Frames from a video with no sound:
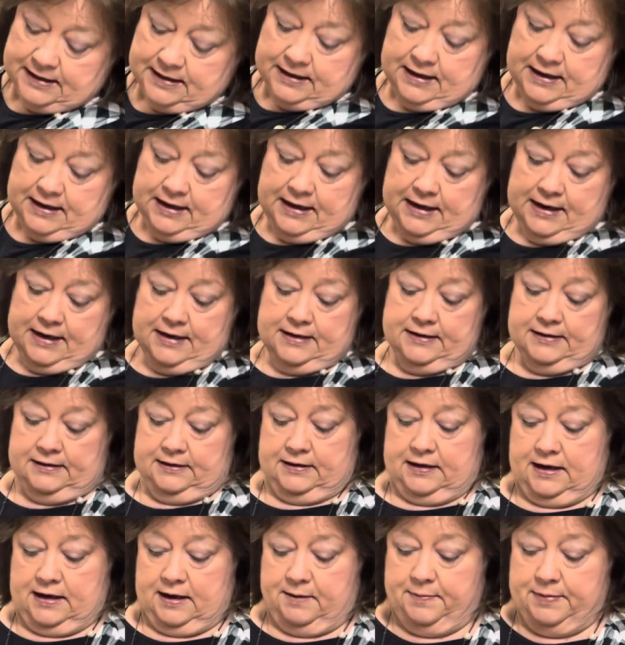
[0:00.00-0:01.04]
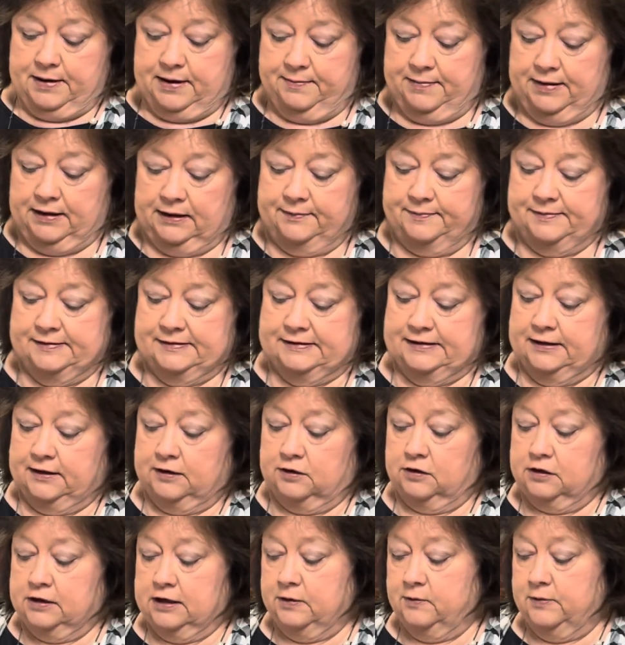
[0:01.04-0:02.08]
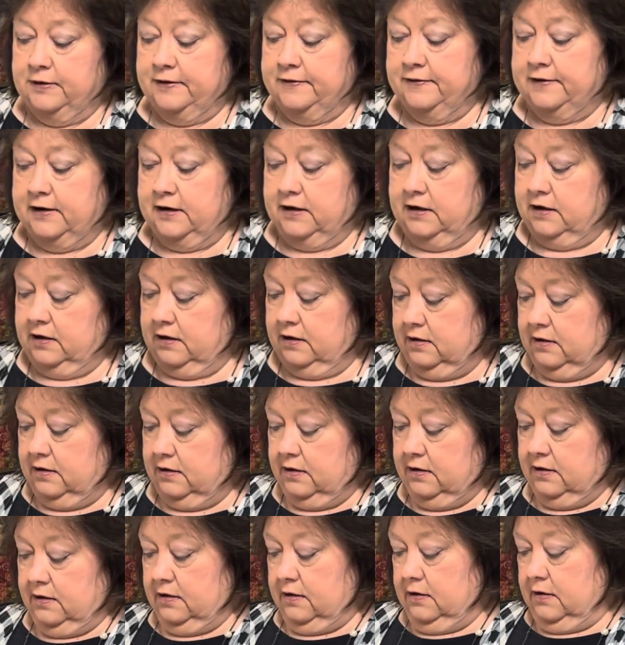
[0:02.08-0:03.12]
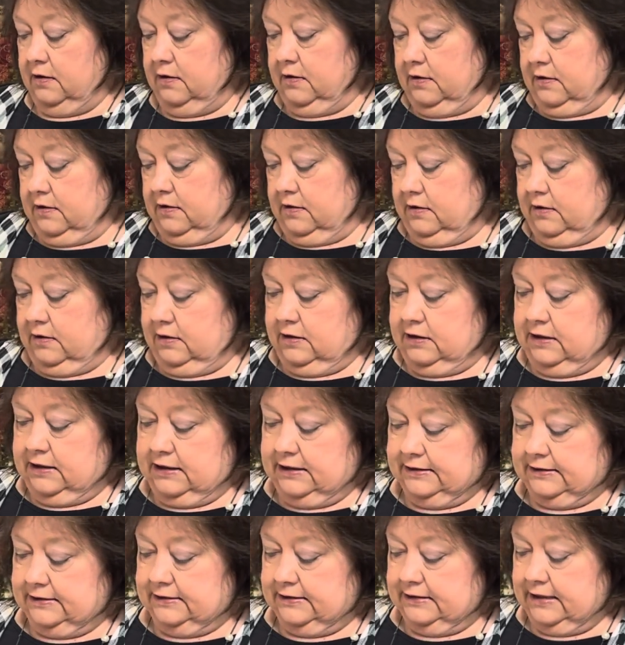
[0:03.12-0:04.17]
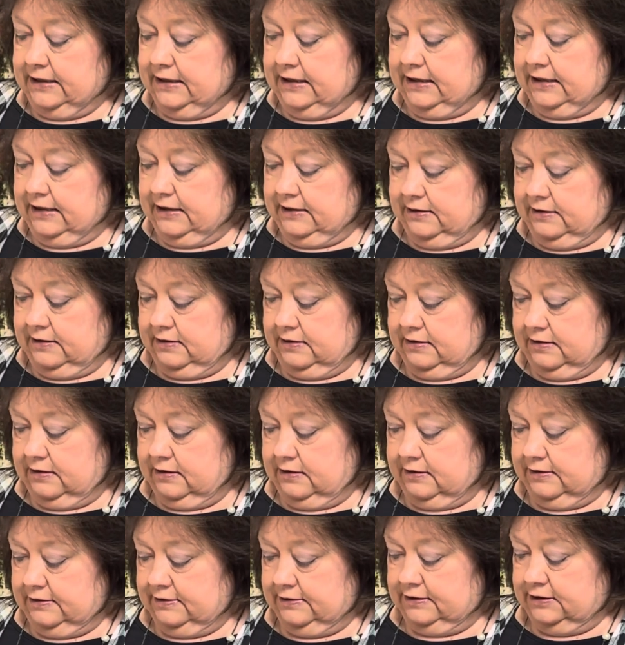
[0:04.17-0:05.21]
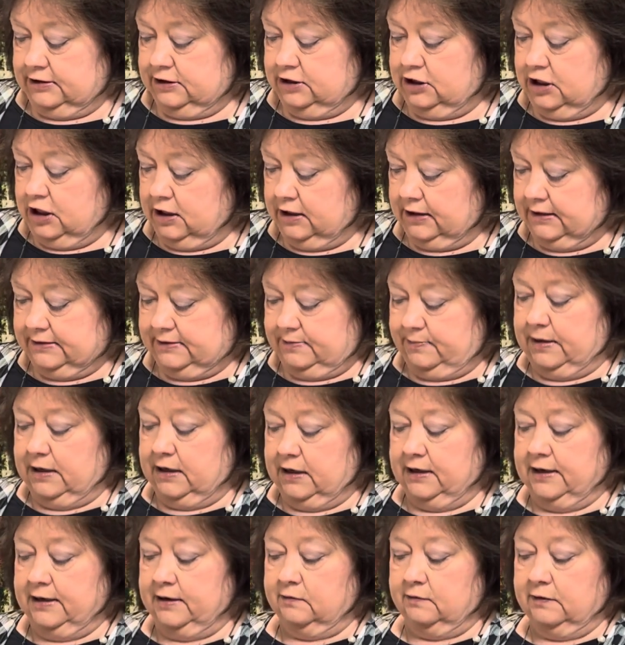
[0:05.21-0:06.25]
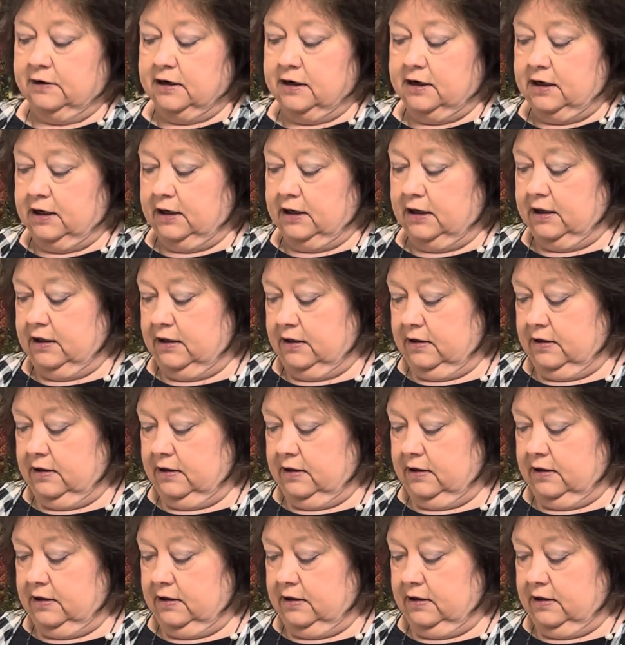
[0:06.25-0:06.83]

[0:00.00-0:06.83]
and I bet my lipstick will go in there. Let's see. Snug as a bug in a rug.